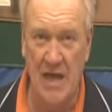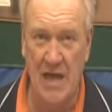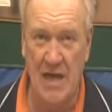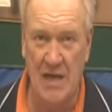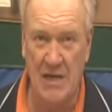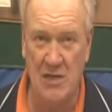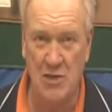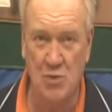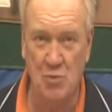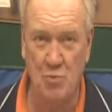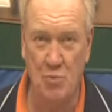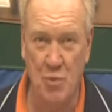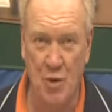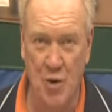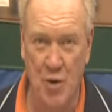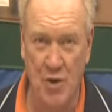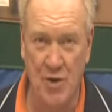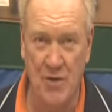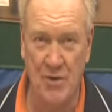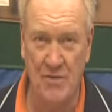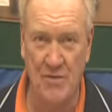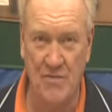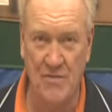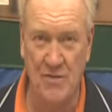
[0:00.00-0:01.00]
As
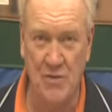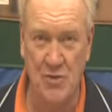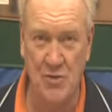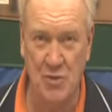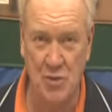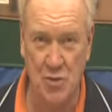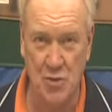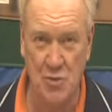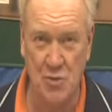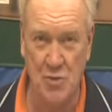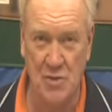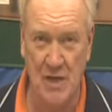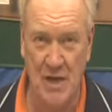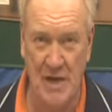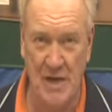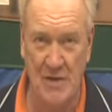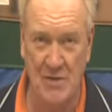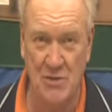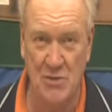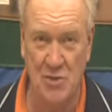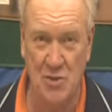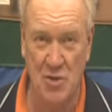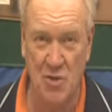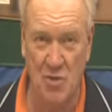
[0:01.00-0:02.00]
part of the
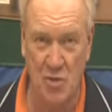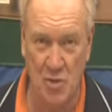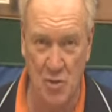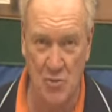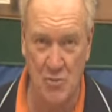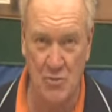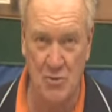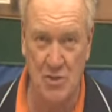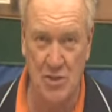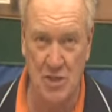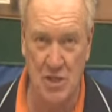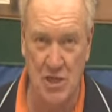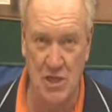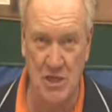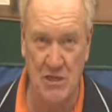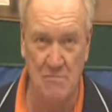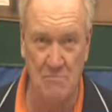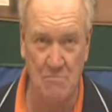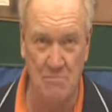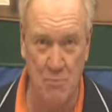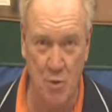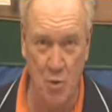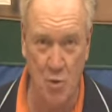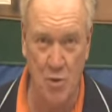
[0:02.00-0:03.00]

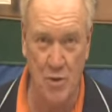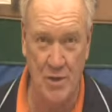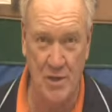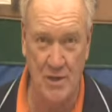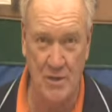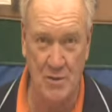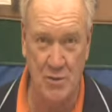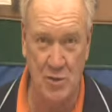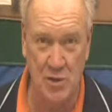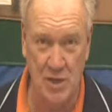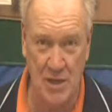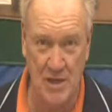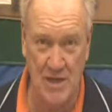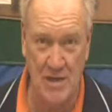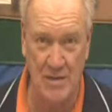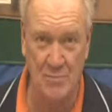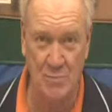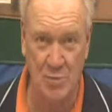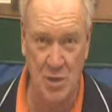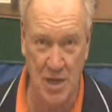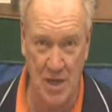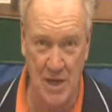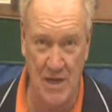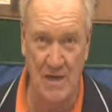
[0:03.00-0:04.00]
2013
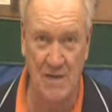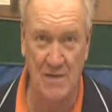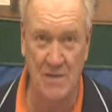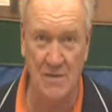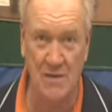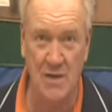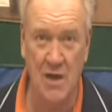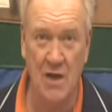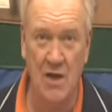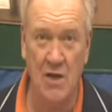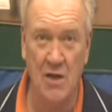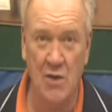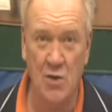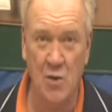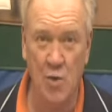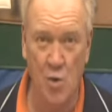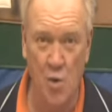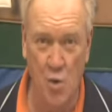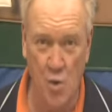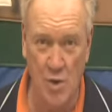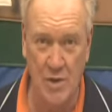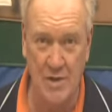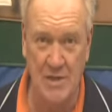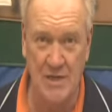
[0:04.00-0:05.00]
point-in-time count
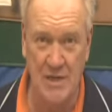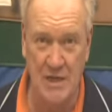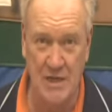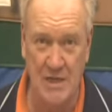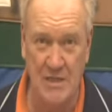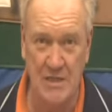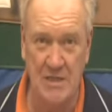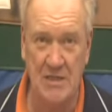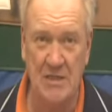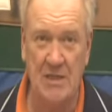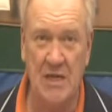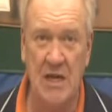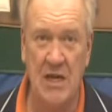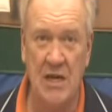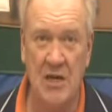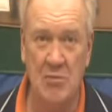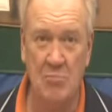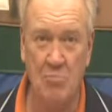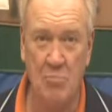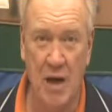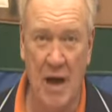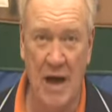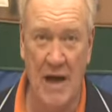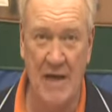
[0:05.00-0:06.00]
coordinated
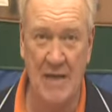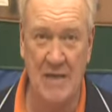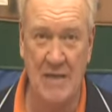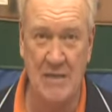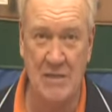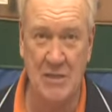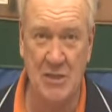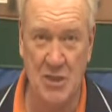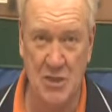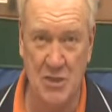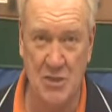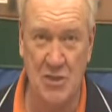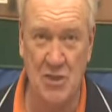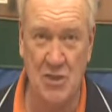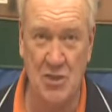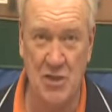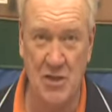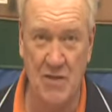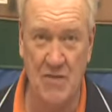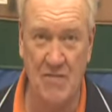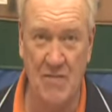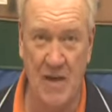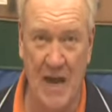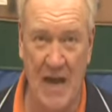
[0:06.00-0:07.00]
by the
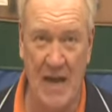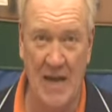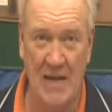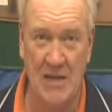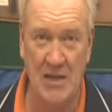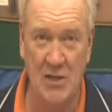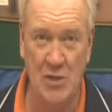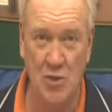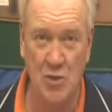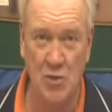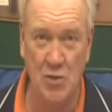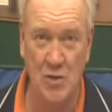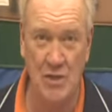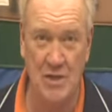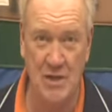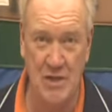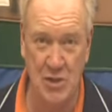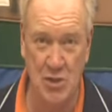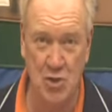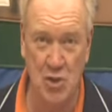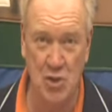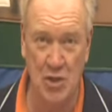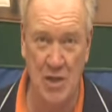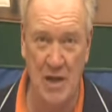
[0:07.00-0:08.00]
Tennessee Valley
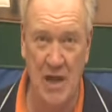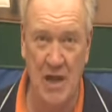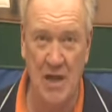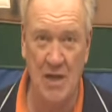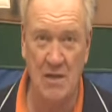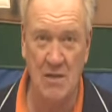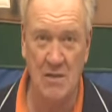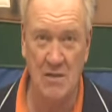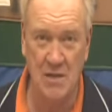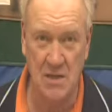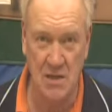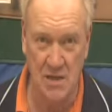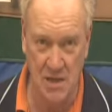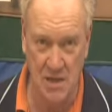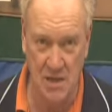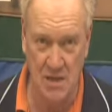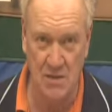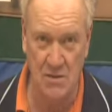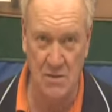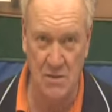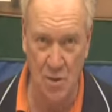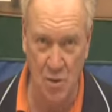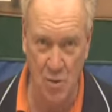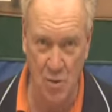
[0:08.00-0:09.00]
Coalition to
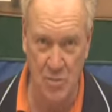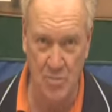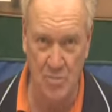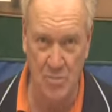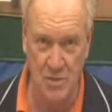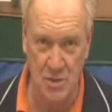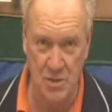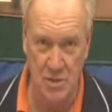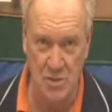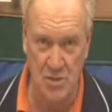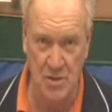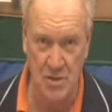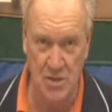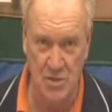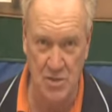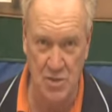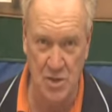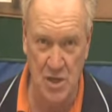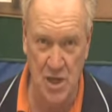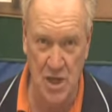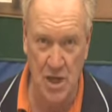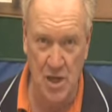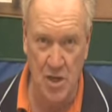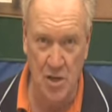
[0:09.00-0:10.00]
End
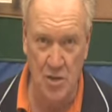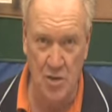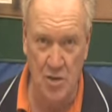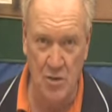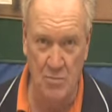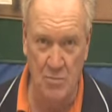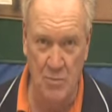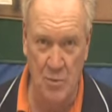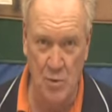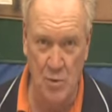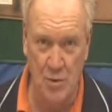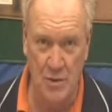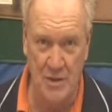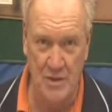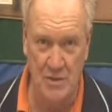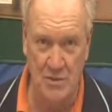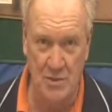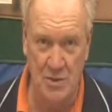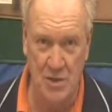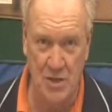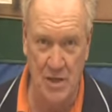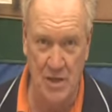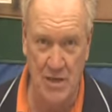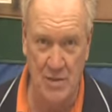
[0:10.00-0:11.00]
Homelessness, the
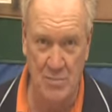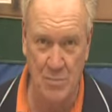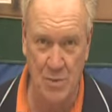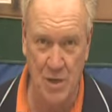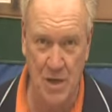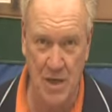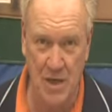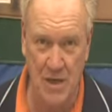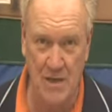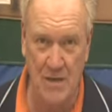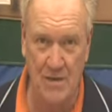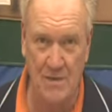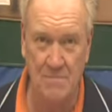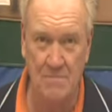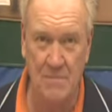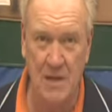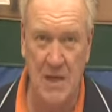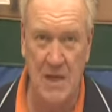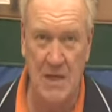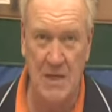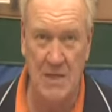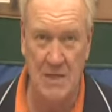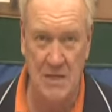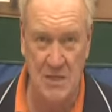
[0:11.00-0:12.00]
point-in-time count
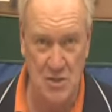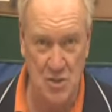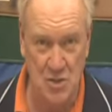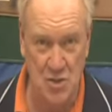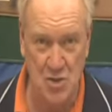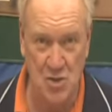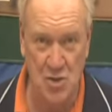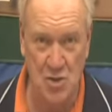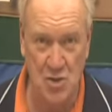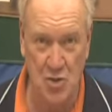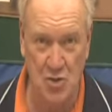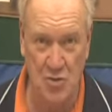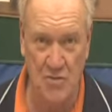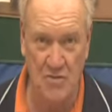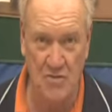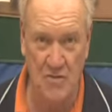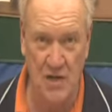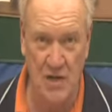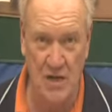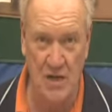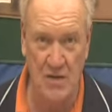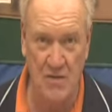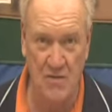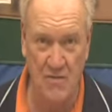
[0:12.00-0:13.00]
is a
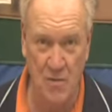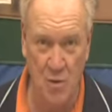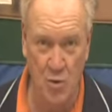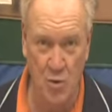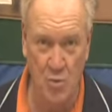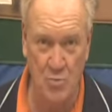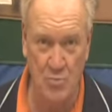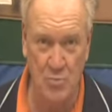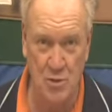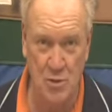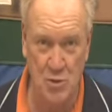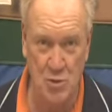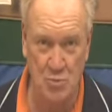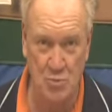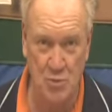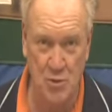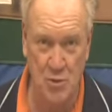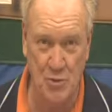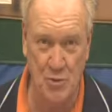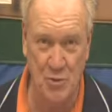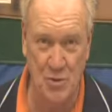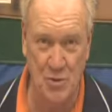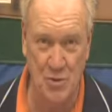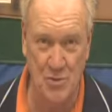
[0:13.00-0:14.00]
survey of homeless
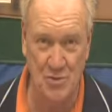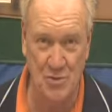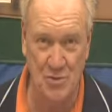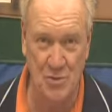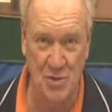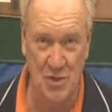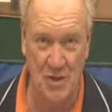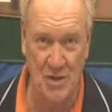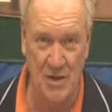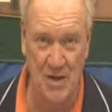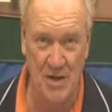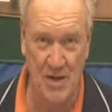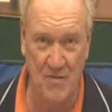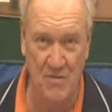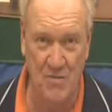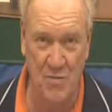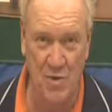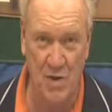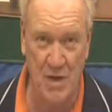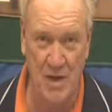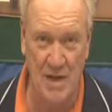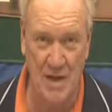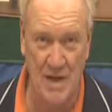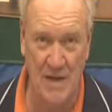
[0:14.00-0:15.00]
persons in
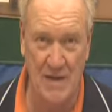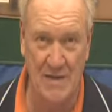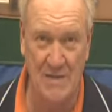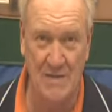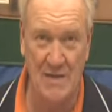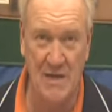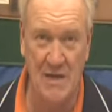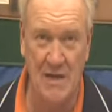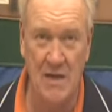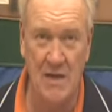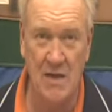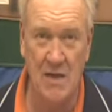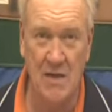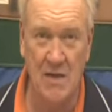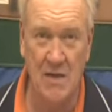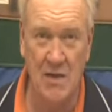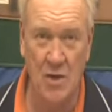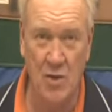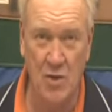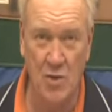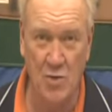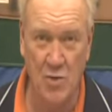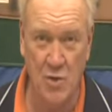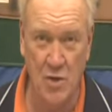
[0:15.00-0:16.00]
every county
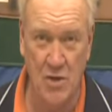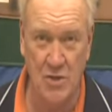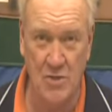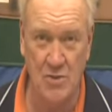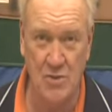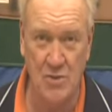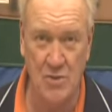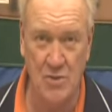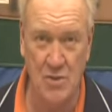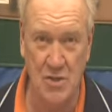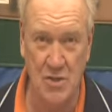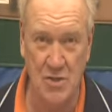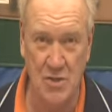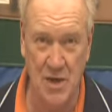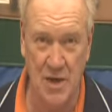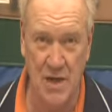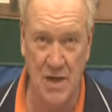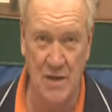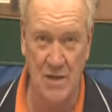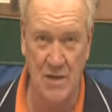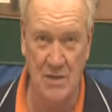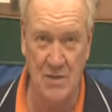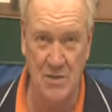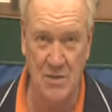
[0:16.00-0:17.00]
across the
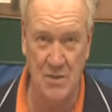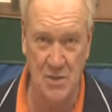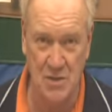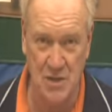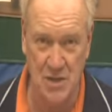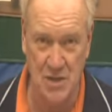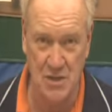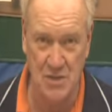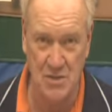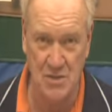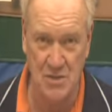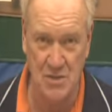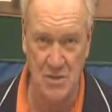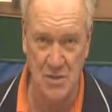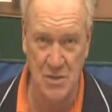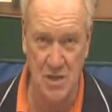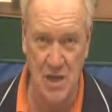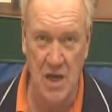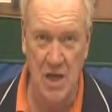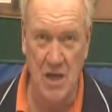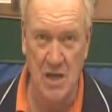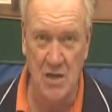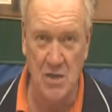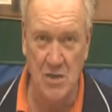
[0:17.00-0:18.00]
United States.
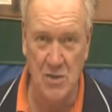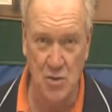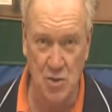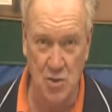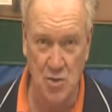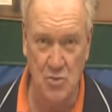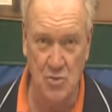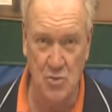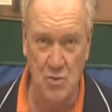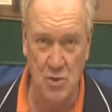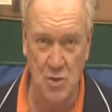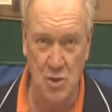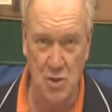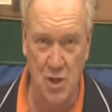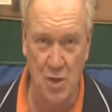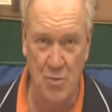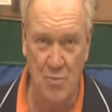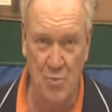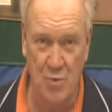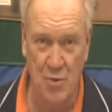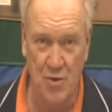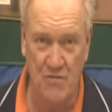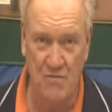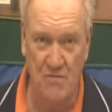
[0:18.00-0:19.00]
Due to
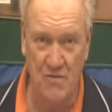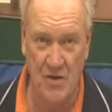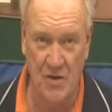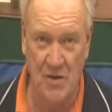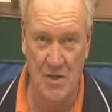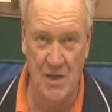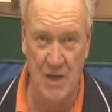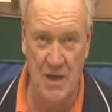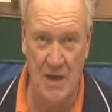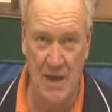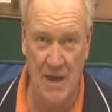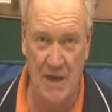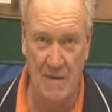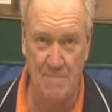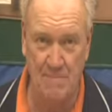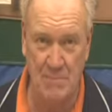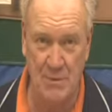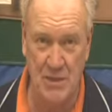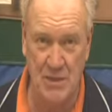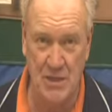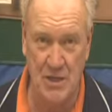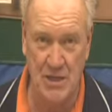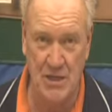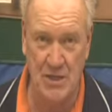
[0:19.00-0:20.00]
separate funding
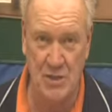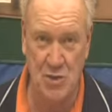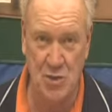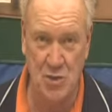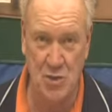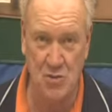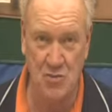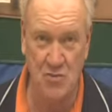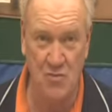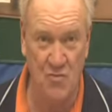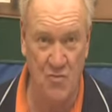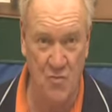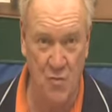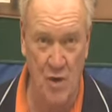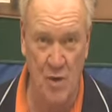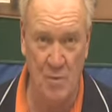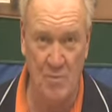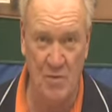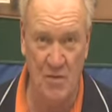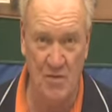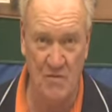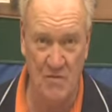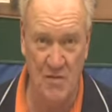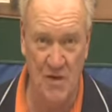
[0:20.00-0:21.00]
applications
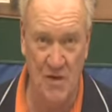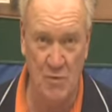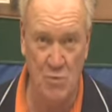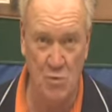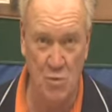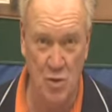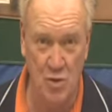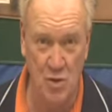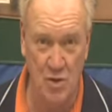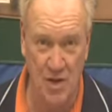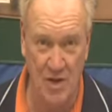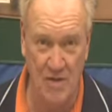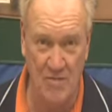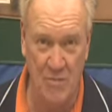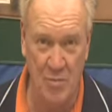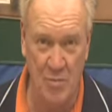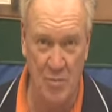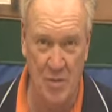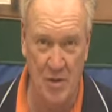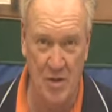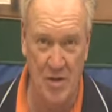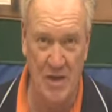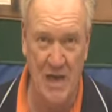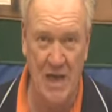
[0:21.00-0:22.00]
from the federal
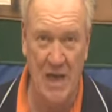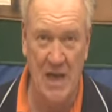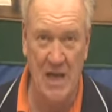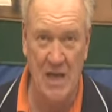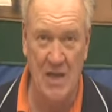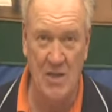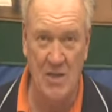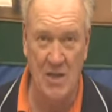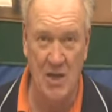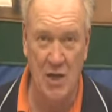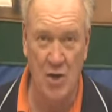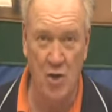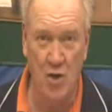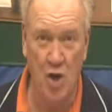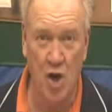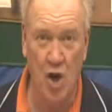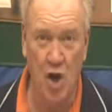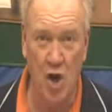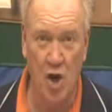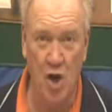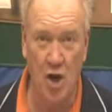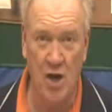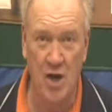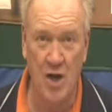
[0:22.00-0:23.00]
government, there
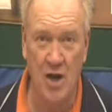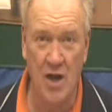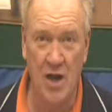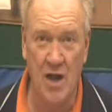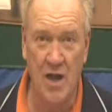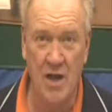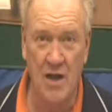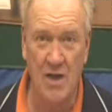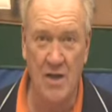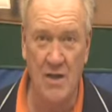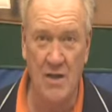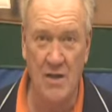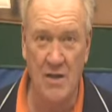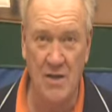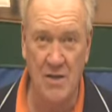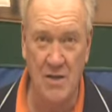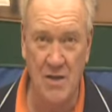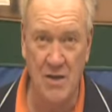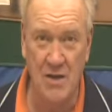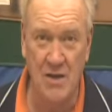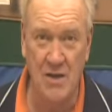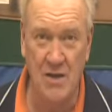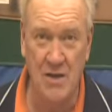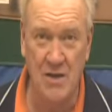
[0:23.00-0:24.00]
are
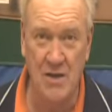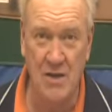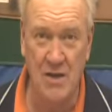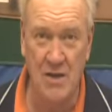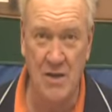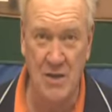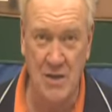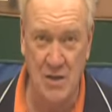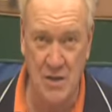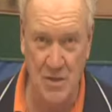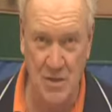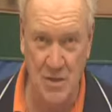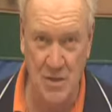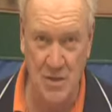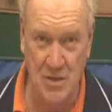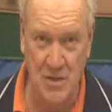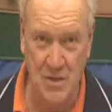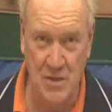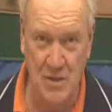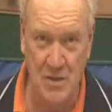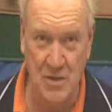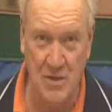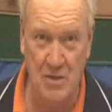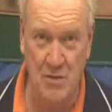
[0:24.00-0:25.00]
the
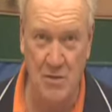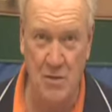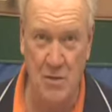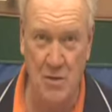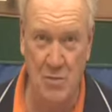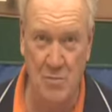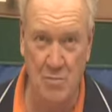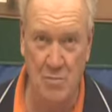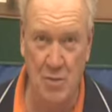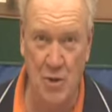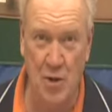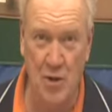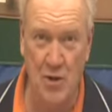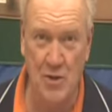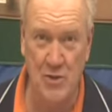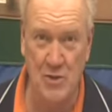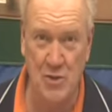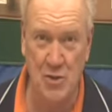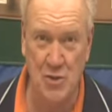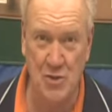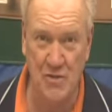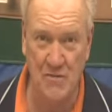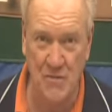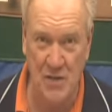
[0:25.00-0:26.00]

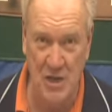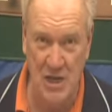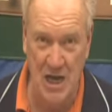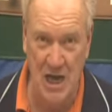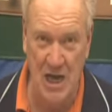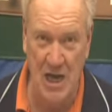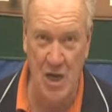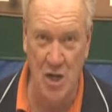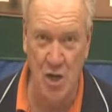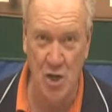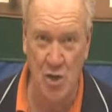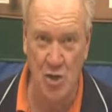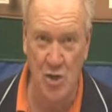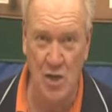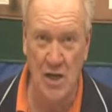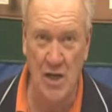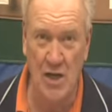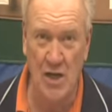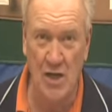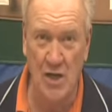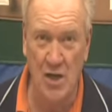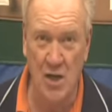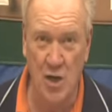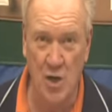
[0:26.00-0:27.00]
parts of care
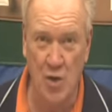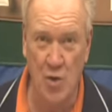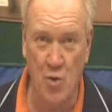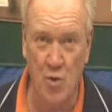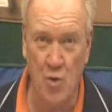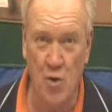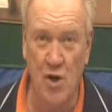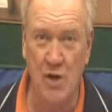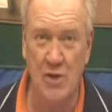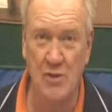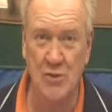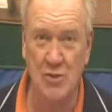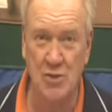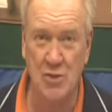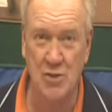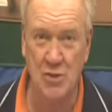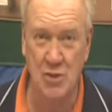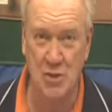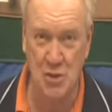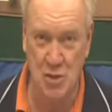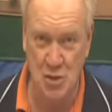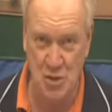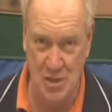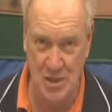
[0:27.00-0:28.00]
across
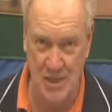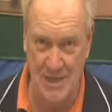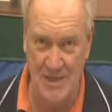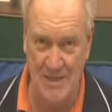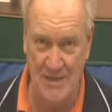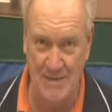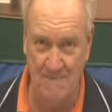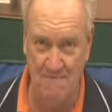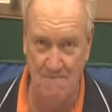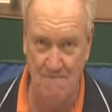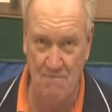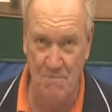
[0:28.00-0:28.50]
the state.